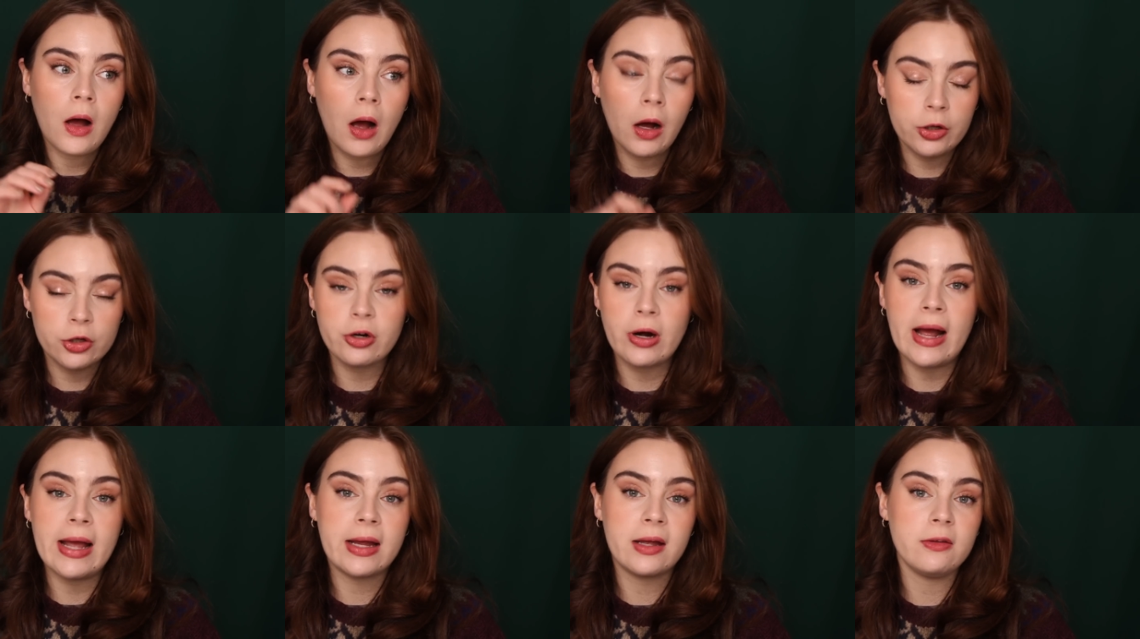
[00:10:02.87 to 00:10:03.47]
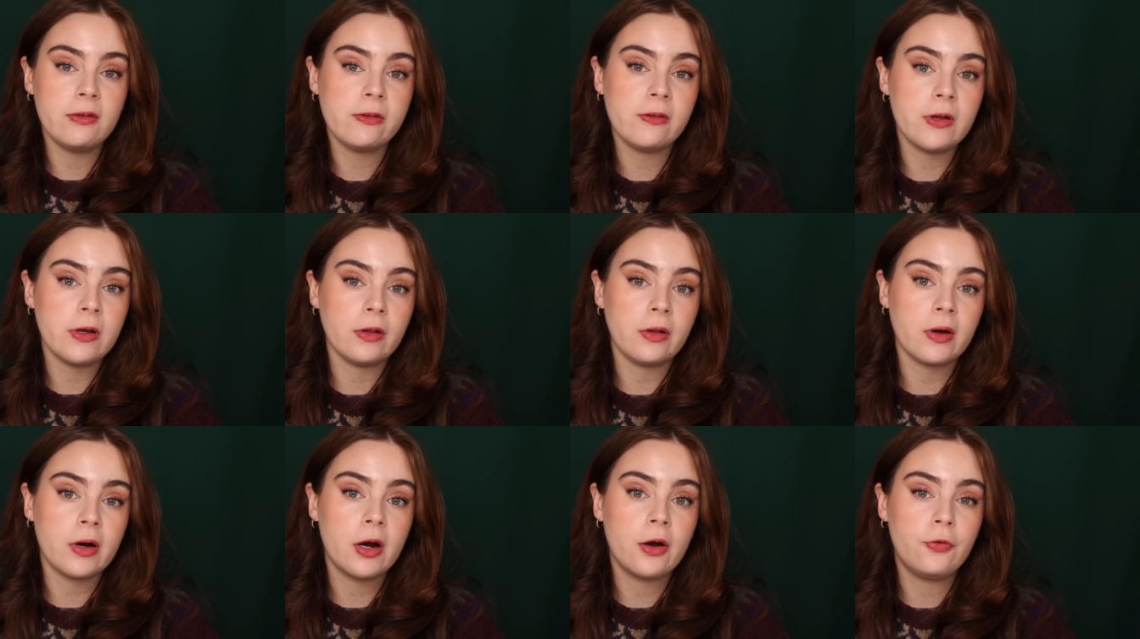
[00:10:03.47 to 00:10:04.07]
under eye
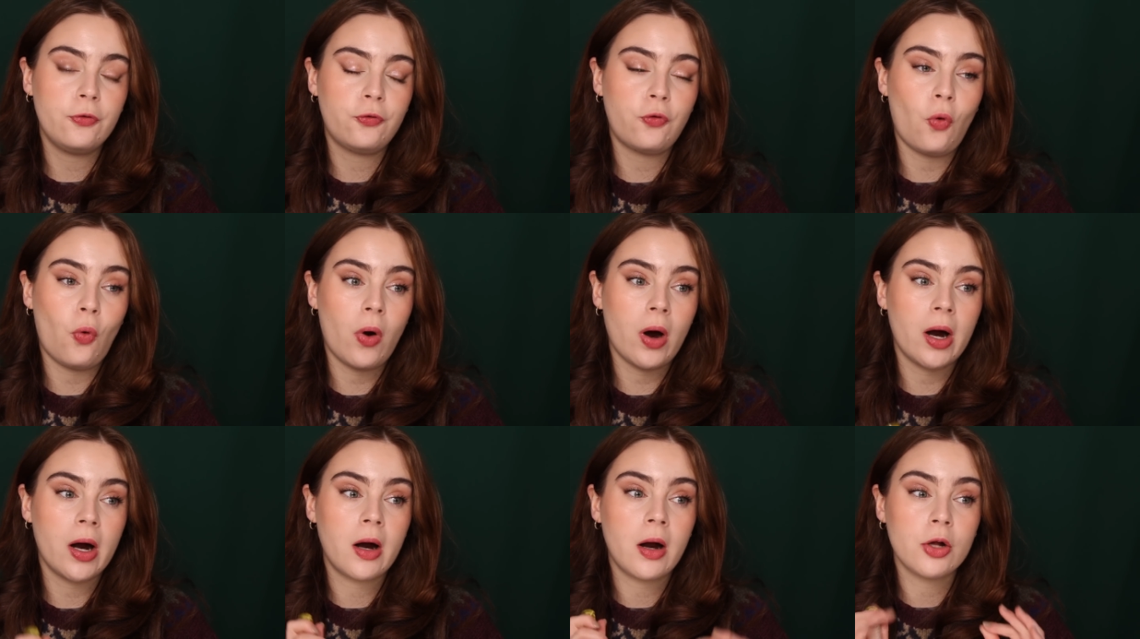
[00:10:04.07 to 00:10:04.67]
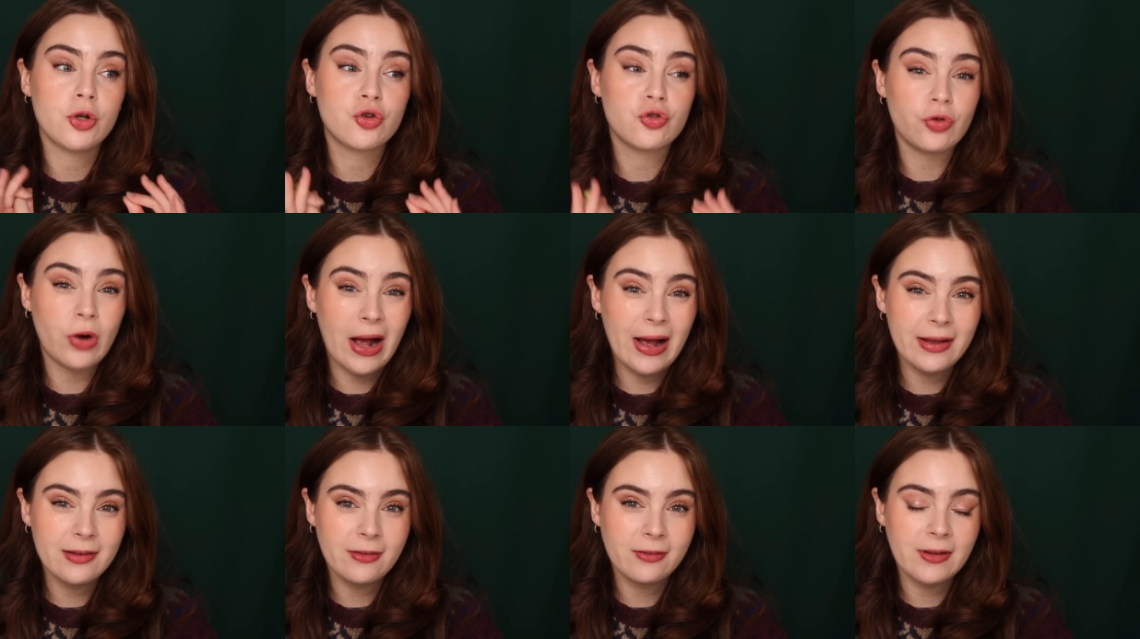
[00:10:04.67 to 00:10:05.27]
concealer for
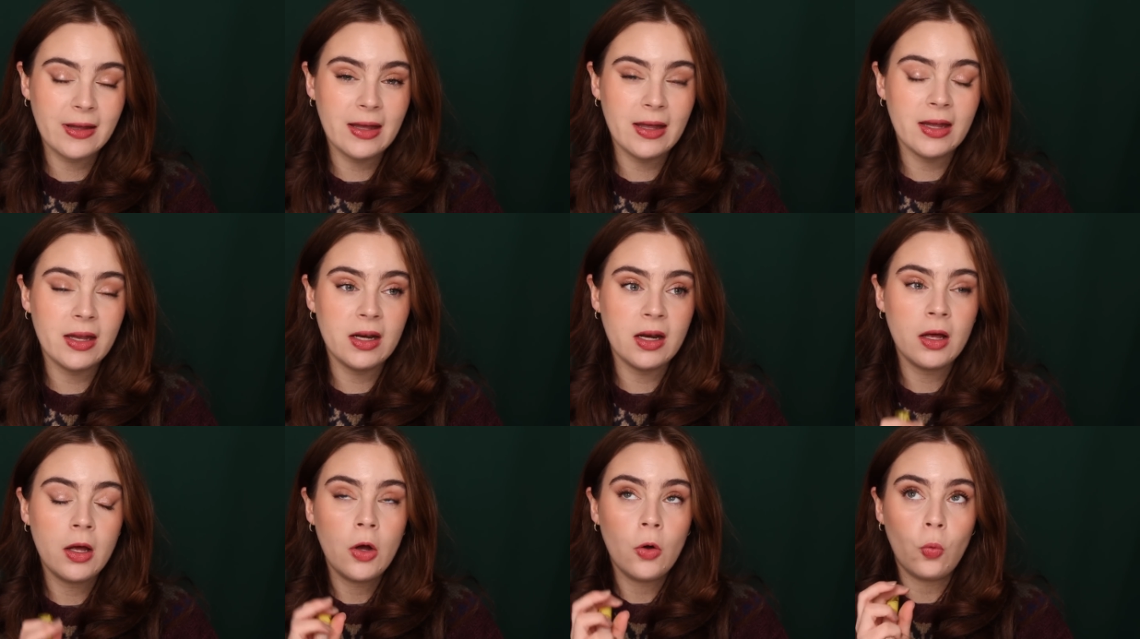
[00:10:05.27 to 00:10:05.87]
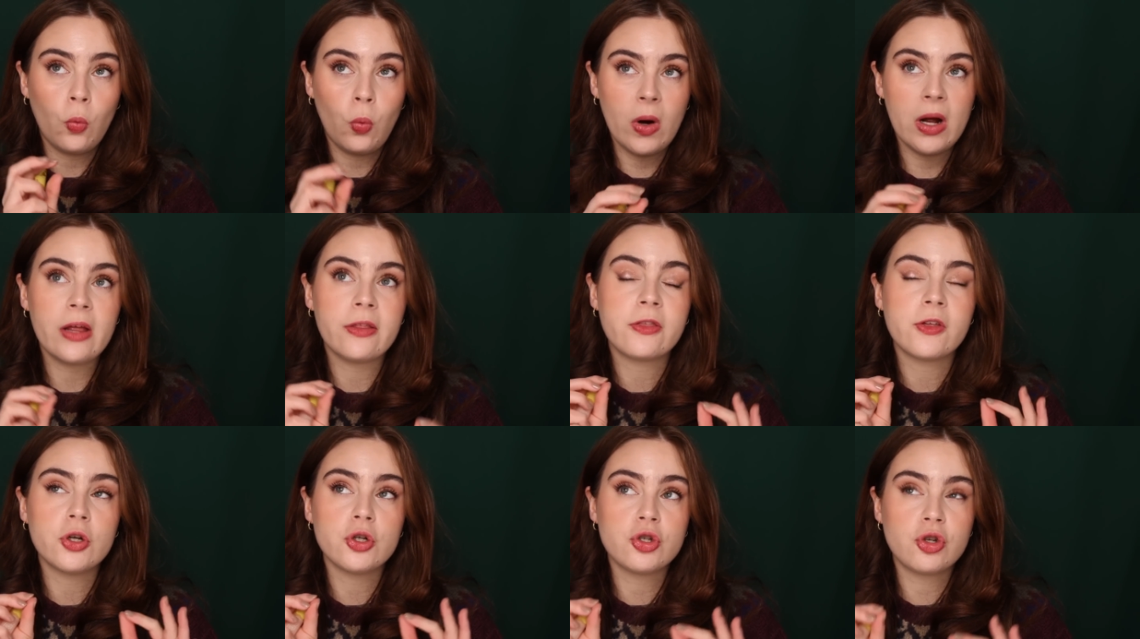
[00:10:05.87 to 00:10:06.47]
dry skin
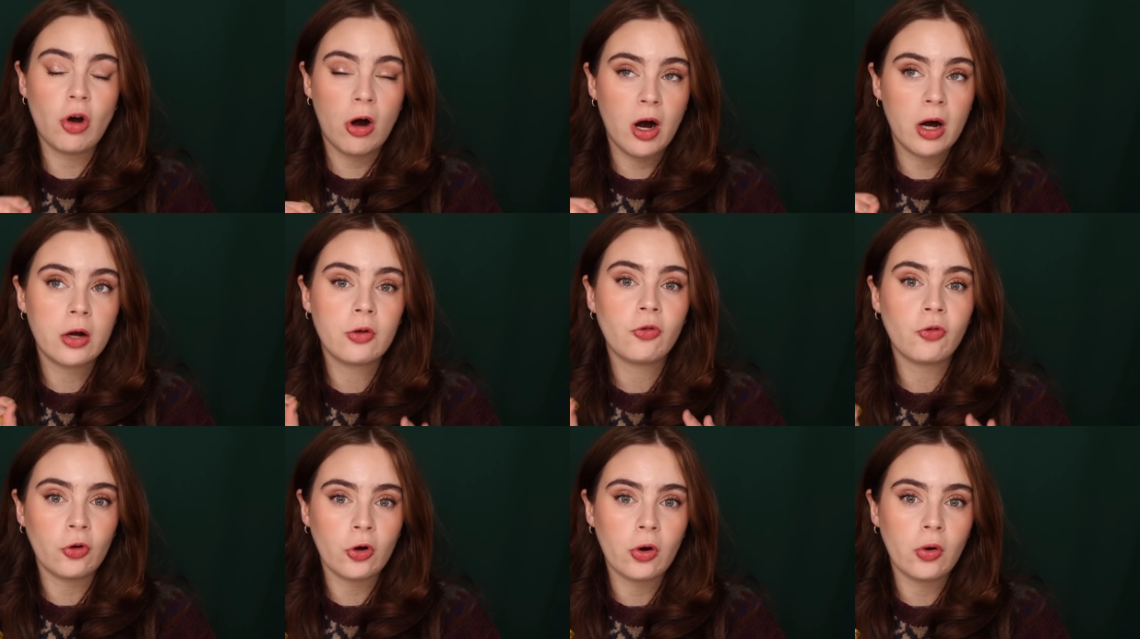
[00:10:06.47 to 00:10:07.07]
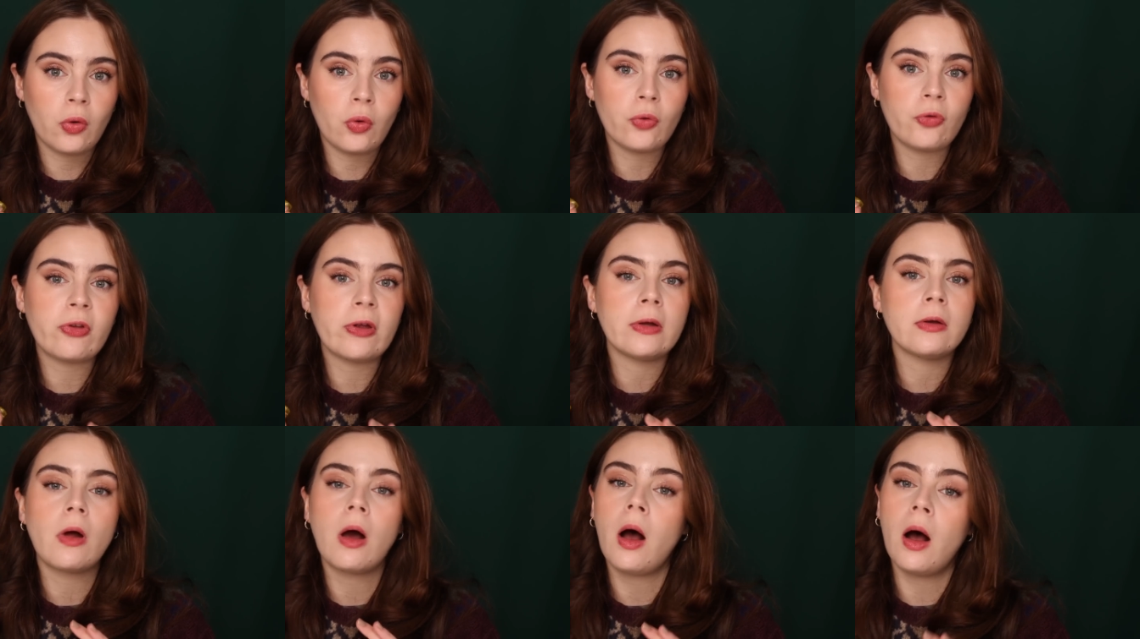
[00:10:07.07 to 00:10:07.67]
with dark circles
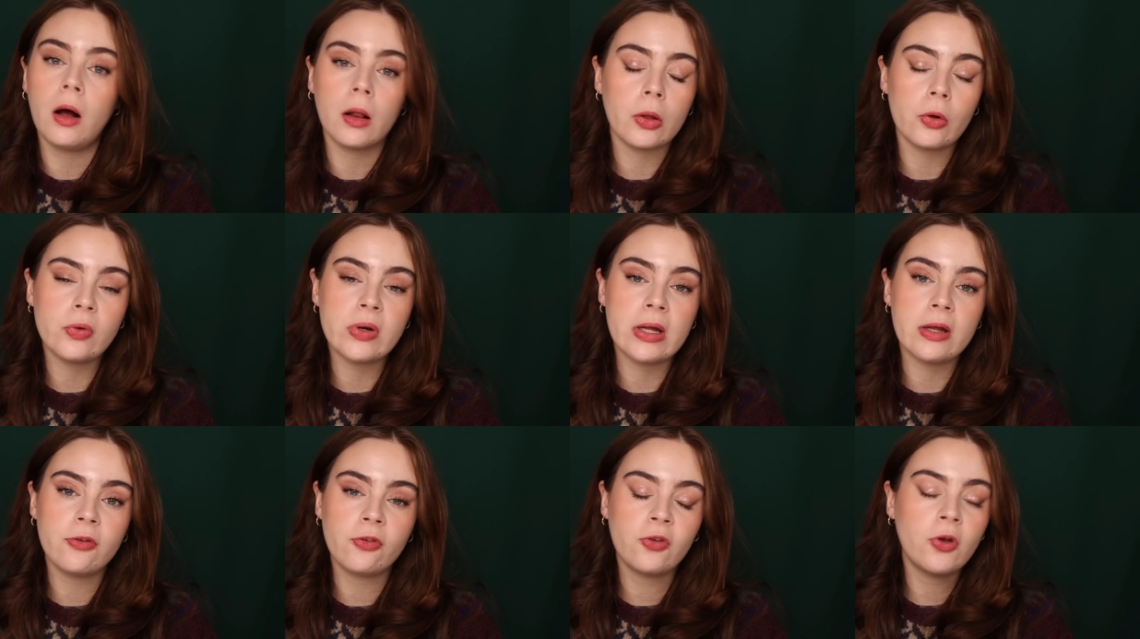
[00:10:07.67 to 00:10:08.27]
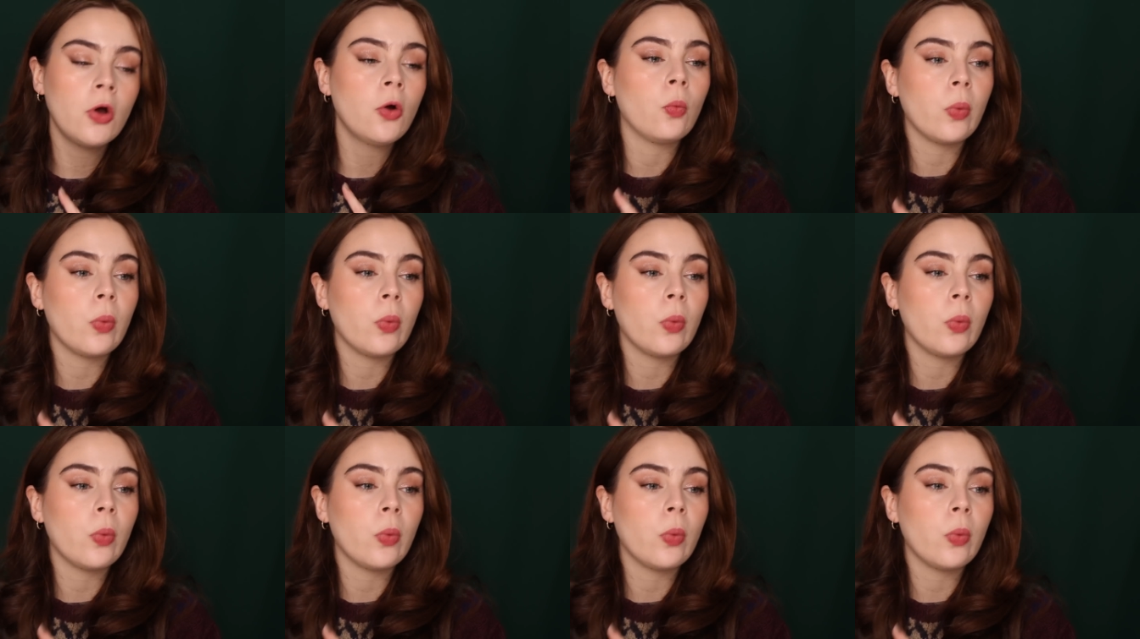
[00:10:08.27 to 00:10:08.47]
and hollowness,